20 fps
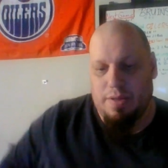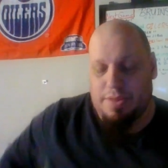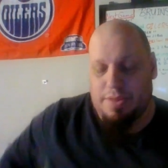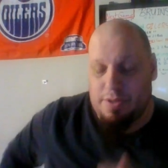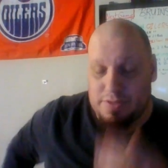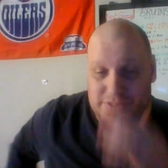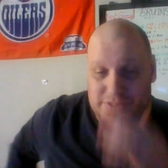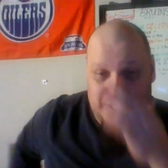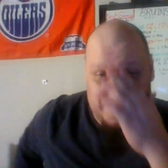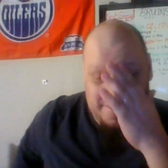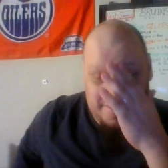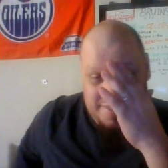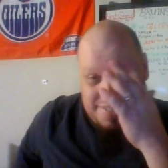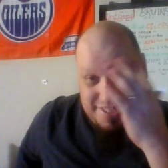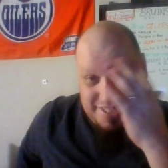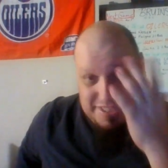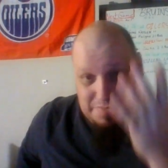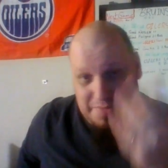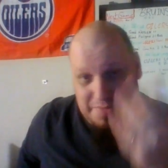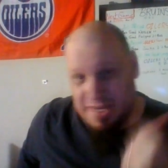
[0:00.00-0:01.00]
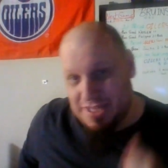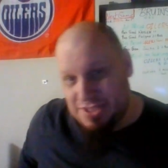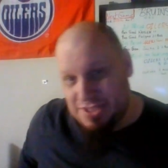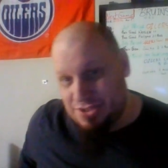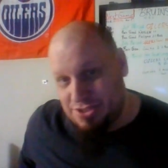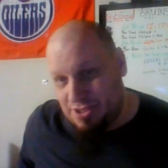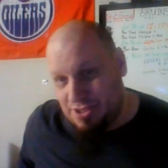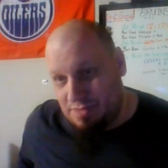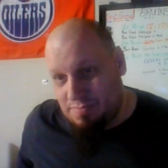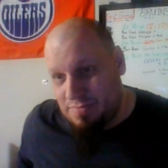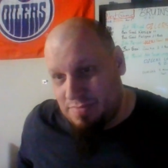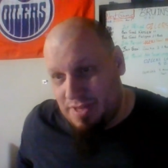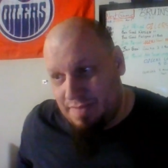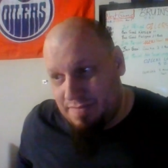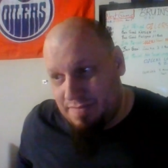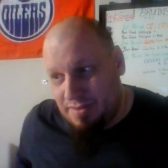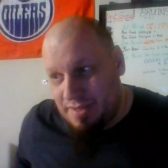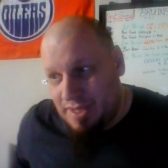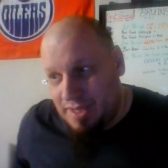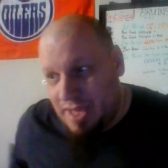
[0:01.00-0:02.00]
There was like 6 minutes or something
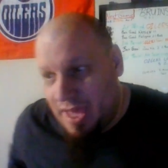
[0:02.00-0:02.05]
left in the